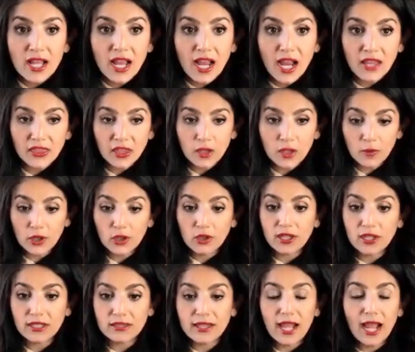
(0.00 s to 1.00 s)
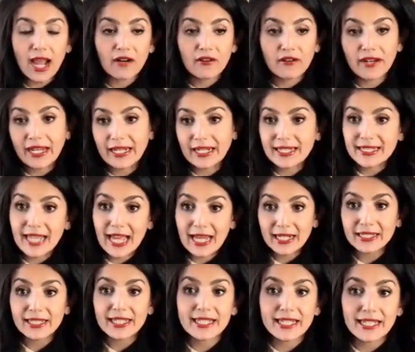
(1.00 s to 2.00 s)
And then we look at the aggregated
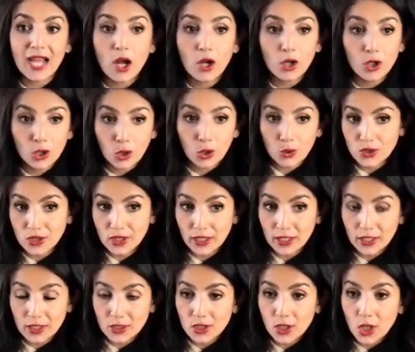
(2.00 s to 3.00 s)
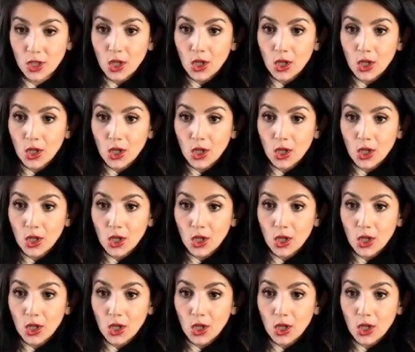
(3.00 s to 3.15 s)
data to see how close it is.